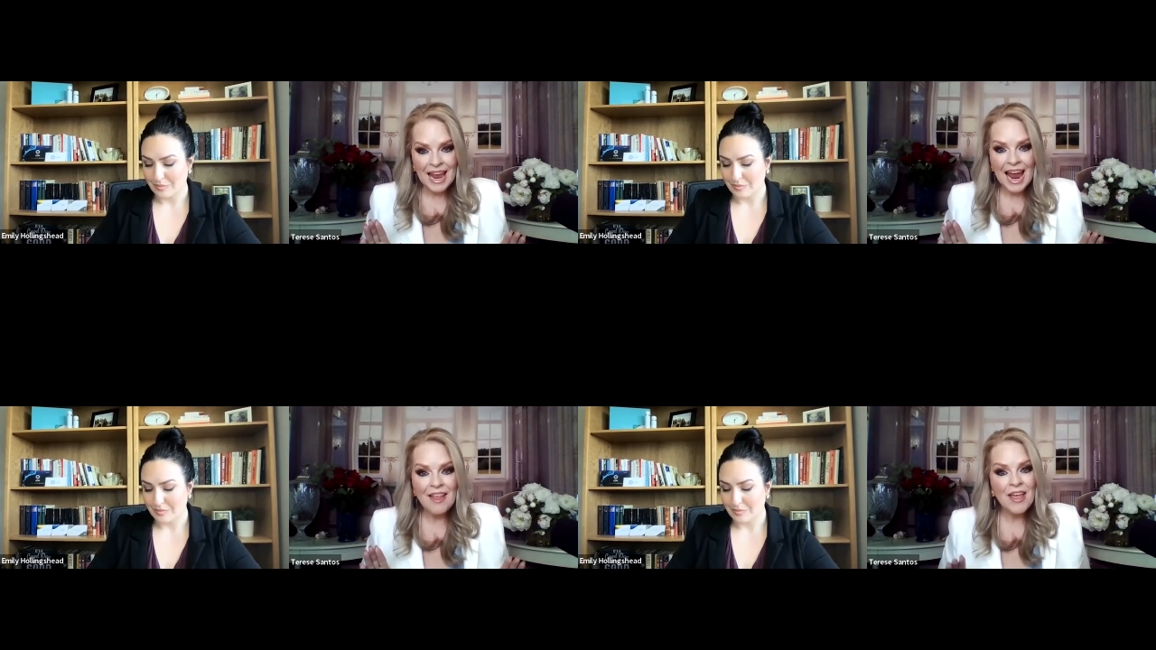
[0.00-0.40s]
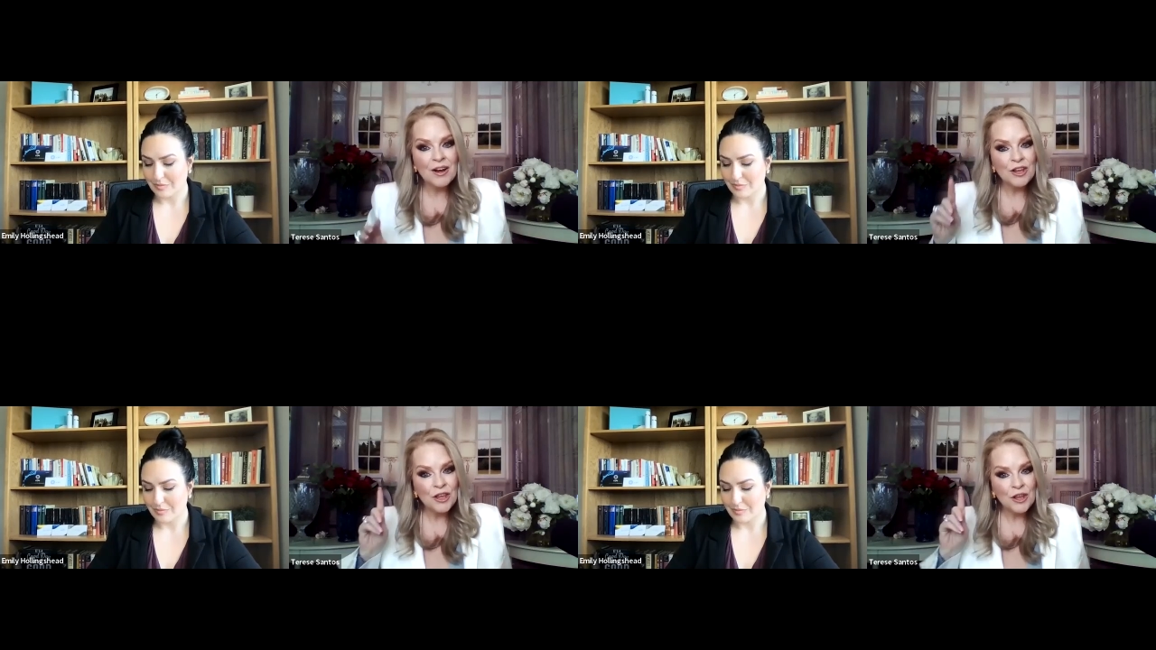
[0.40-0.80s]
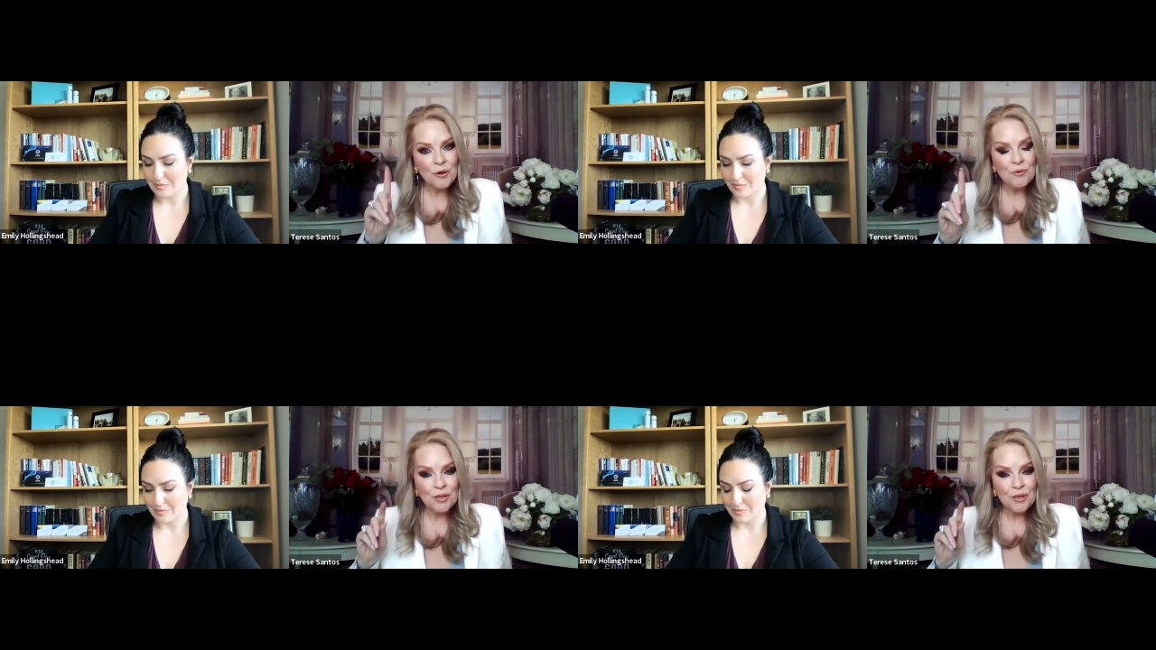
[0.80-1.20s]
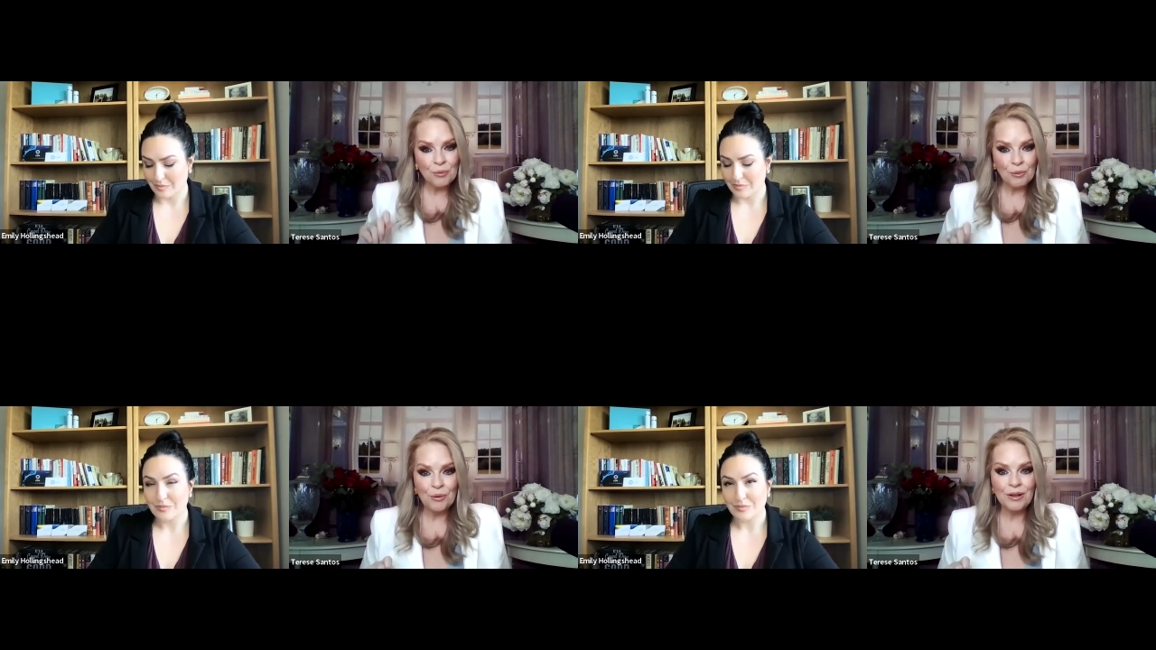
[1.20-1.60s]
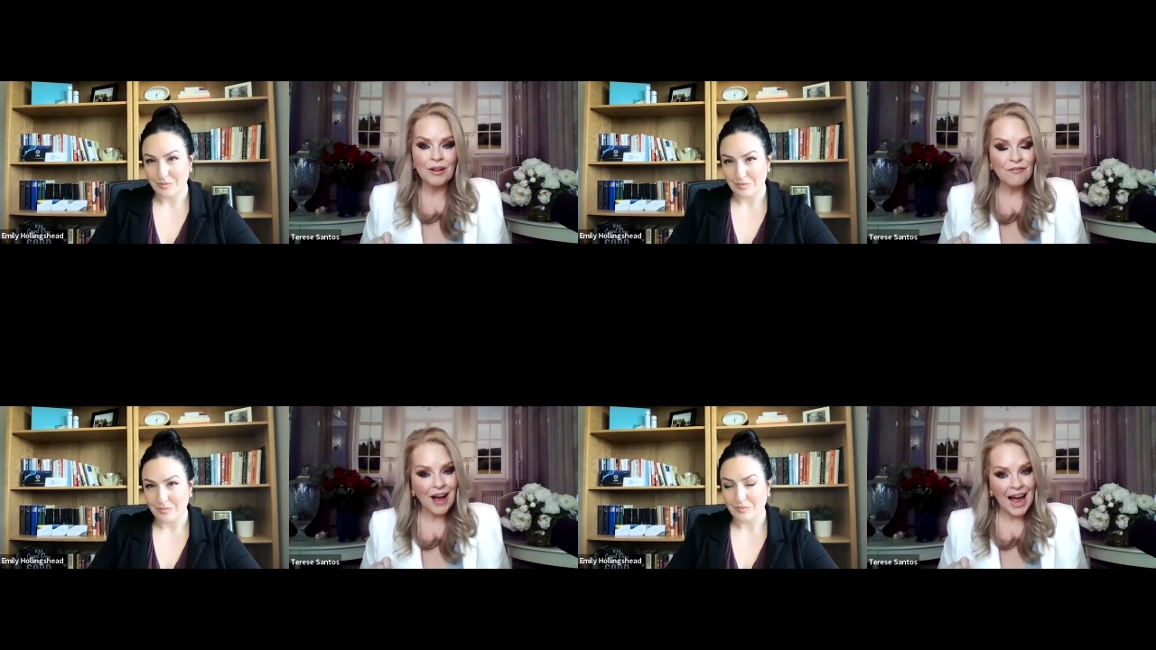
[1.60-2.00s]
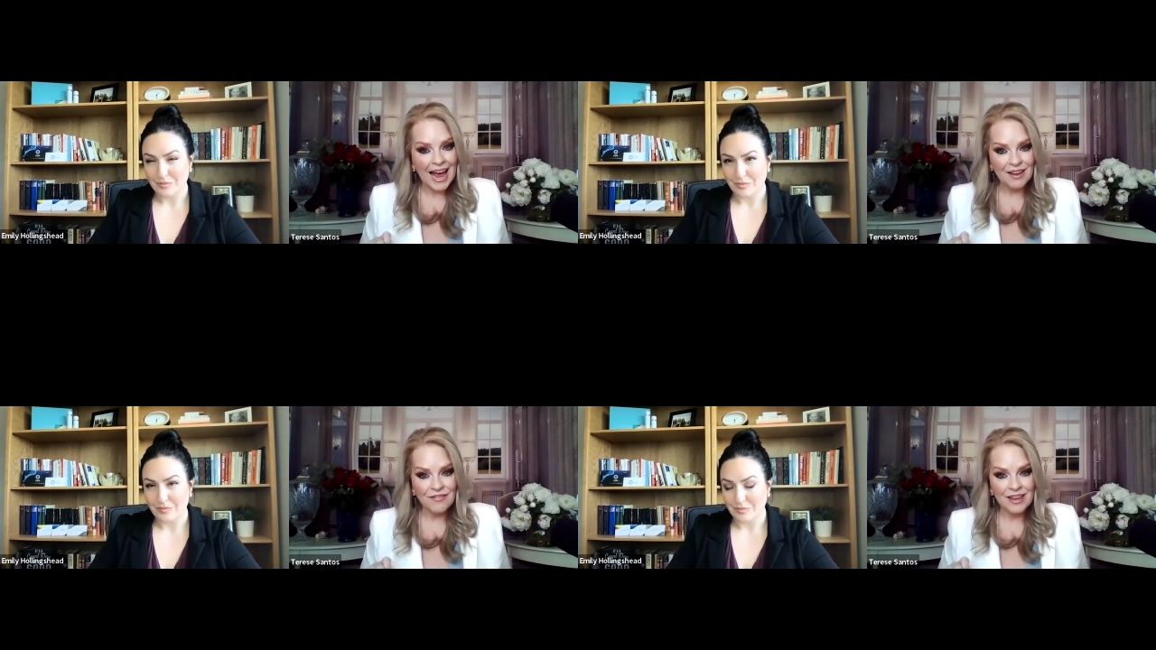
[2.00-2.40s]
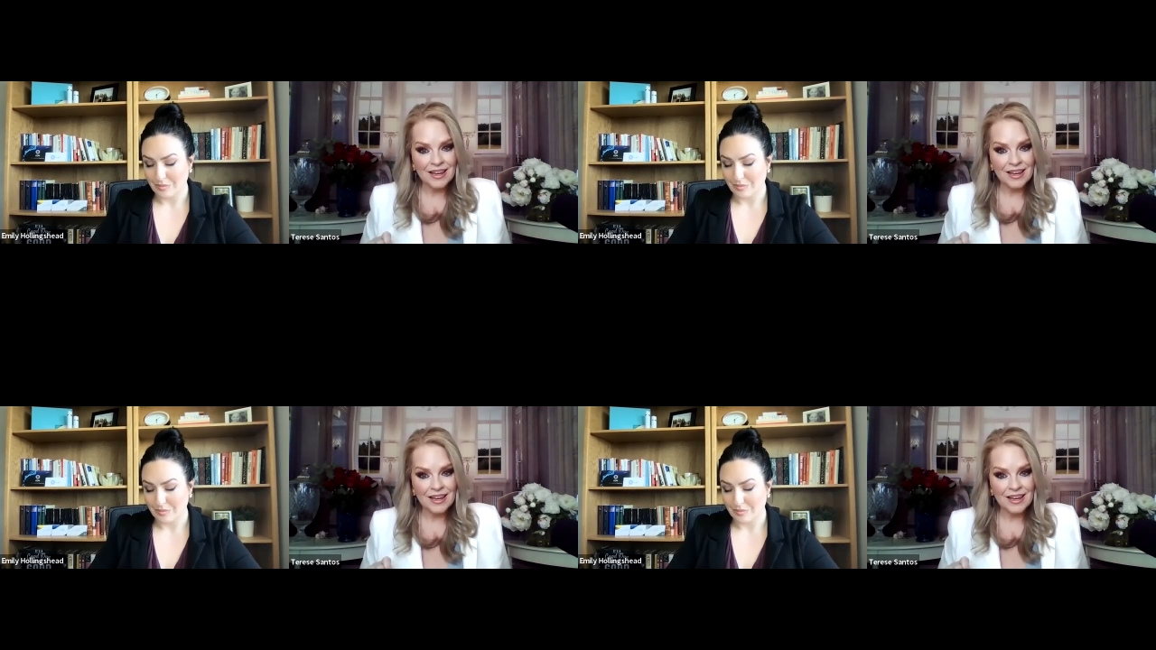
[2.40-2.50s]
Speaker 1: and then use the rule of five